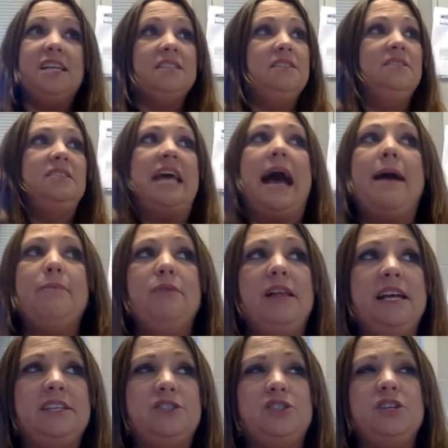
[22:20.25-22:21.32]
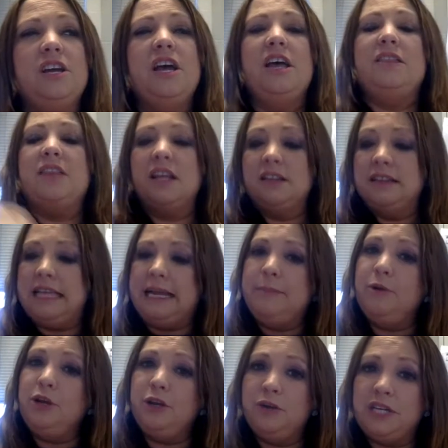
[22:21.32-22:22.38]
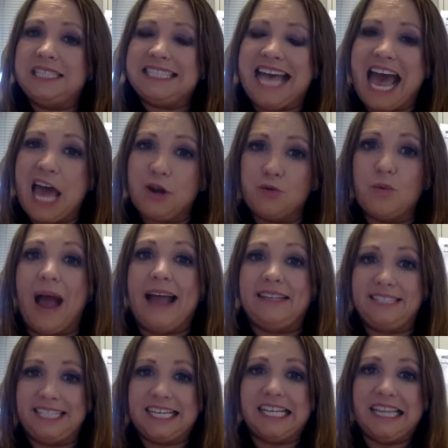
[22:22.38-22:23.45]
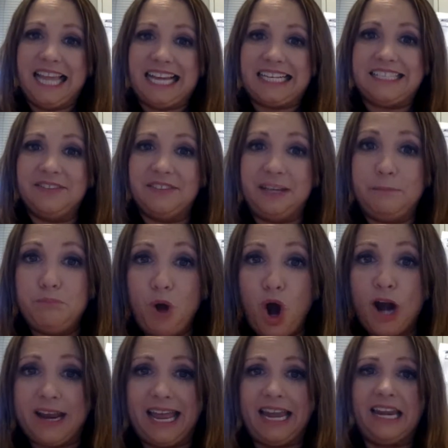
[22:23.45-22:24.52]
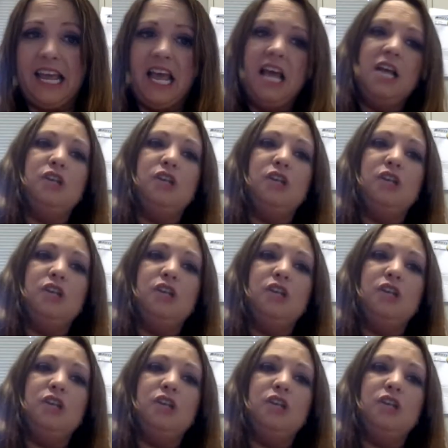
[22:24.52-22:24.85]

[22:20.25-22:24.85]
It established that labor unions had a right to collectively bargain.